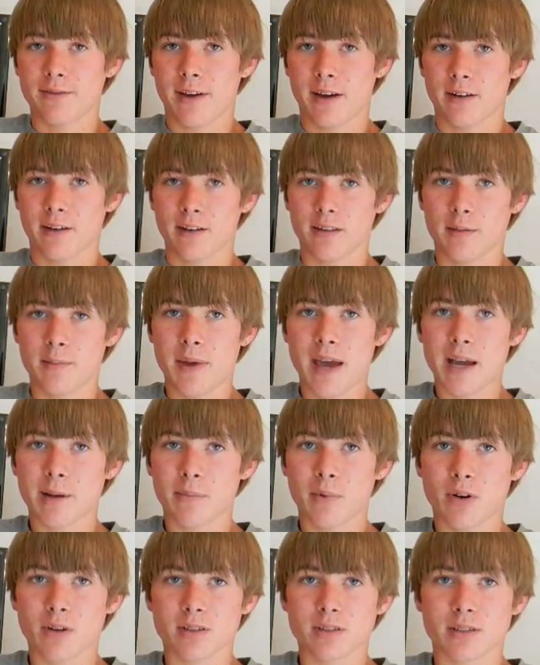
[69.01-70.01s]
found on the
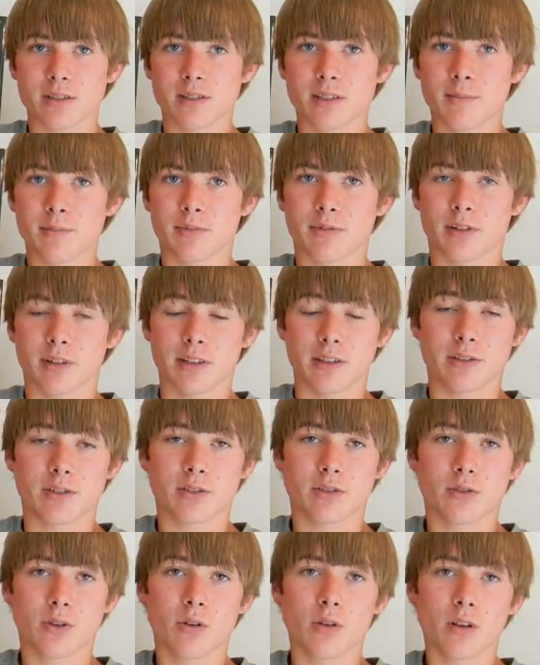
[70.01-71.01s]
MacBooks to simply
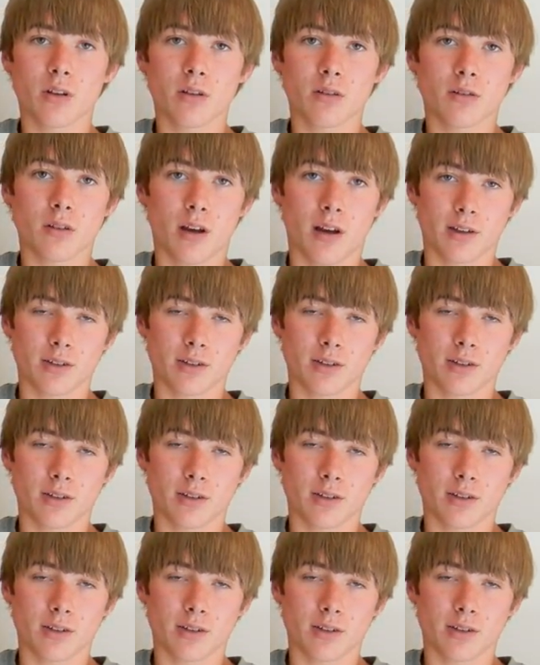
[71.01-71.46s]
scroll,